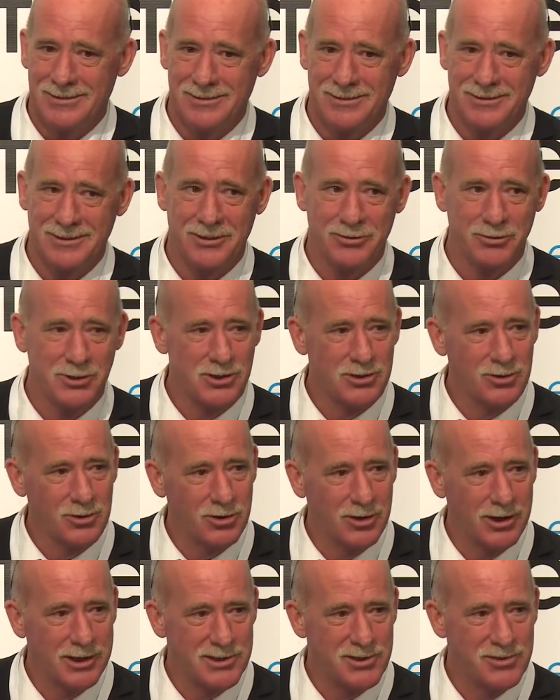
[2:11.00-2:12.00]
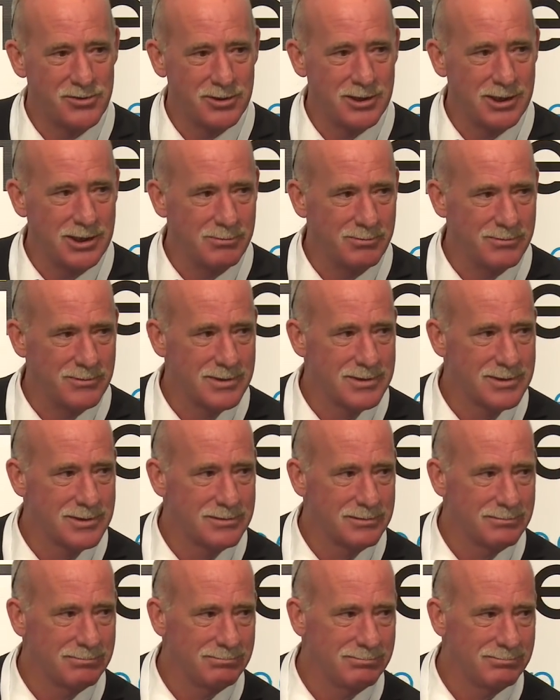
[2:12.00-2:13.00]
The original guy's dreams,
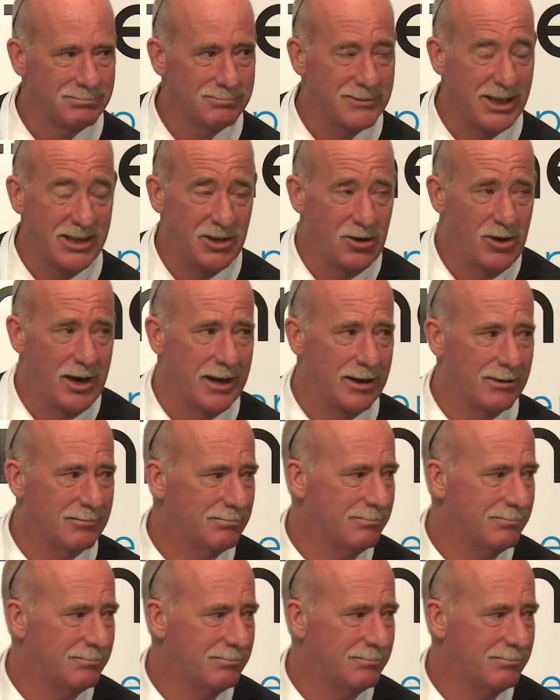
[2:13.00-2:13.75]
they're dying.